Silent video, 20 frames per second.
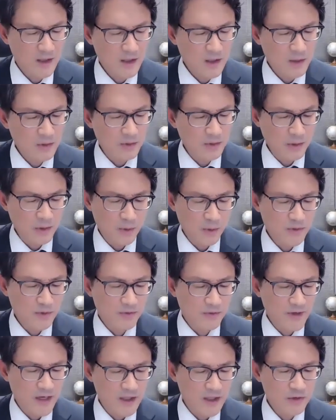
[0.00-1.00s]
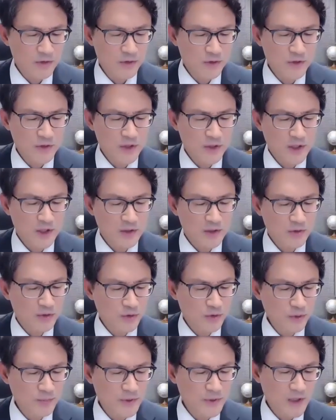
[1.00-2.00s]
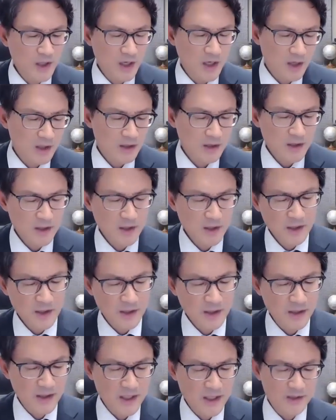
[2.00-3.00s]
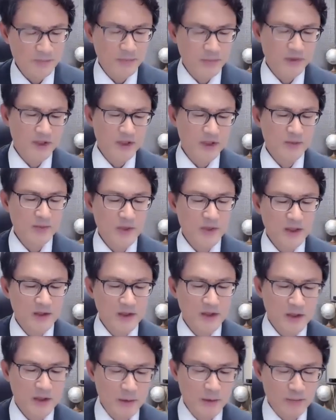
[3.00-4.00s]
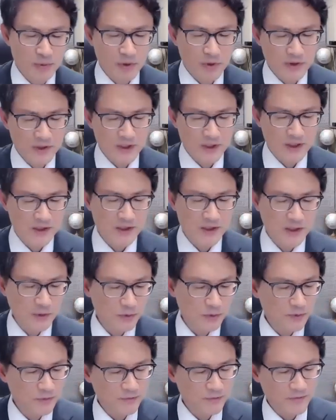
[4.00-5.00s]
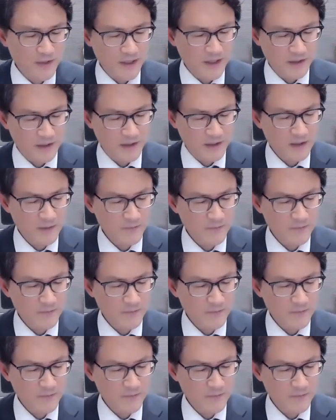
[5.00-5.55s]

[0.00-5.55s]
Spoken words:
Korea also values the UPR and has participated in the process in good faith.